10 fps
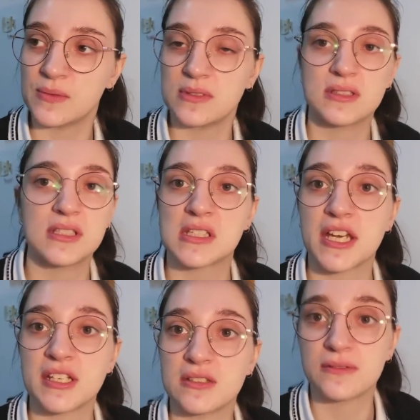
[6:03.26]
I was
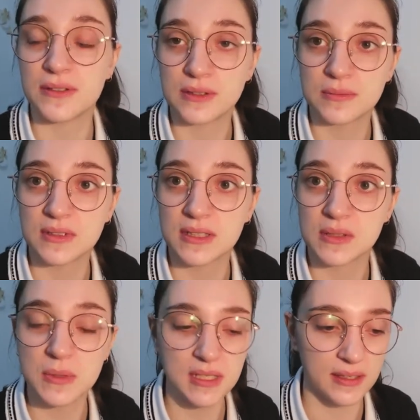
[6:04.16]
decided to film
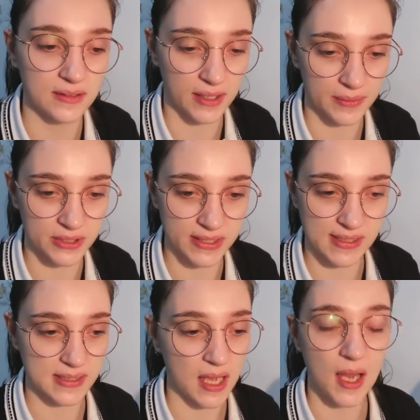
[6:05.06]
this week, I thought I would
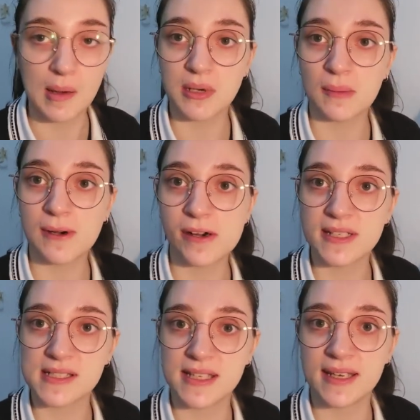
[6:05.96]
just pop on
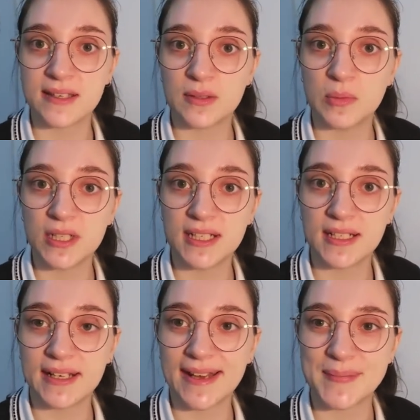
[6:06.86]
and say good
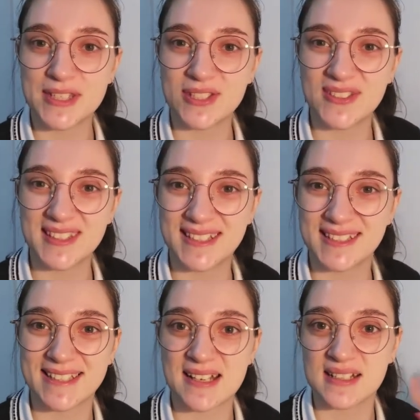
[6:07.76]
morning and happy Tuesday.
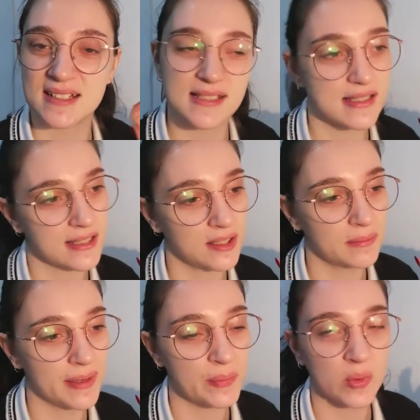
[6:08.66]
Santa is still
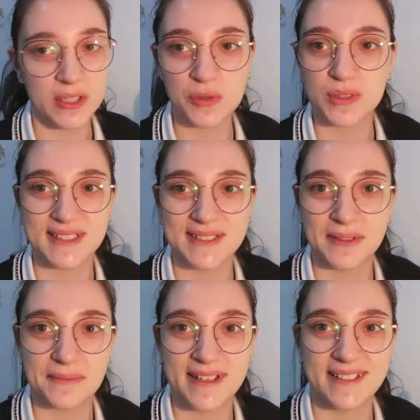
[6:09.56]
on my board. We'll see
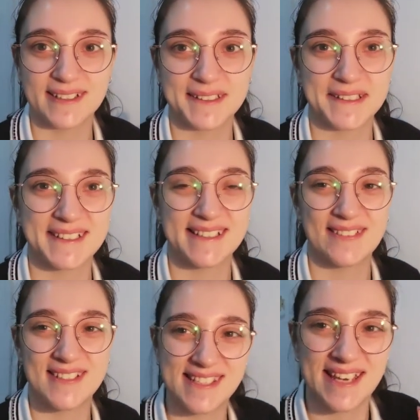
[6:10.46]
what my young learners
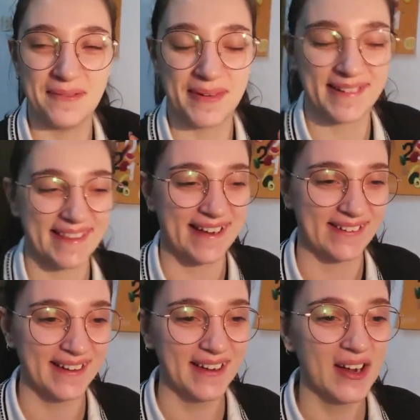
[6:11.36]
have to say about
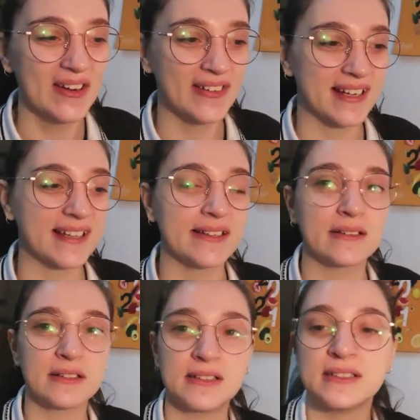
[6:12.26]
that when I
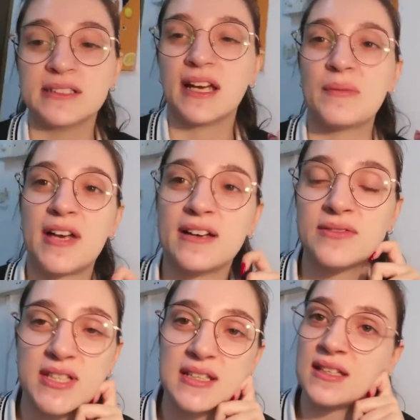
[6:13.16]
log on. I'm kind
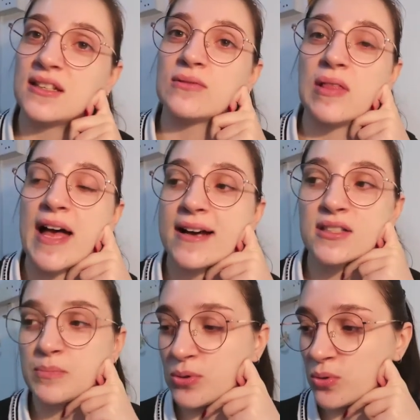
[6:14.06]
of taking a
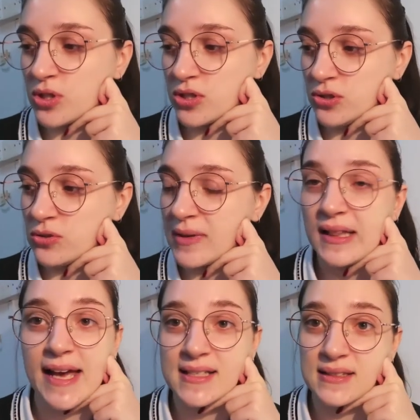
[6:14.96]
relaxed approach to
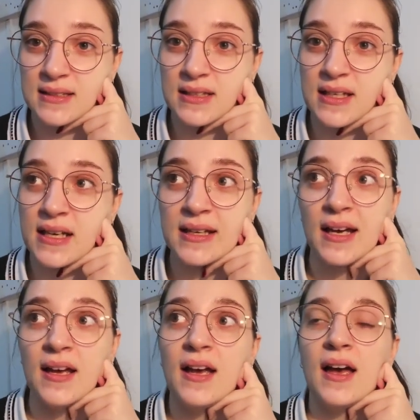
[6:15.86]
my lesson today.